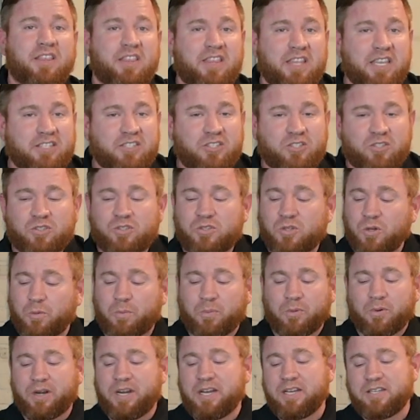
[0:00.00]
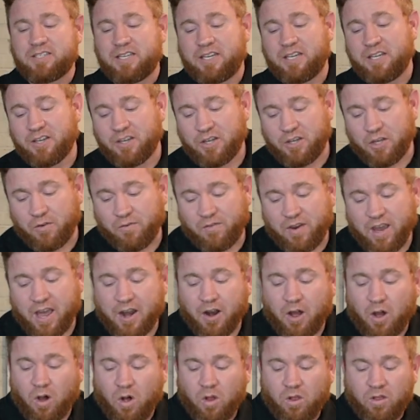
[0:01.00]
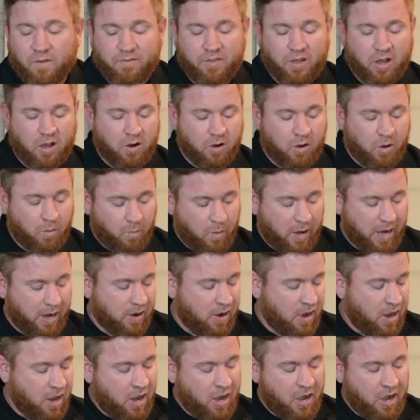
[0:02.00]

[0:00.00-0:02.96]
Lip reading: It's super easy. You've got all of the hardware,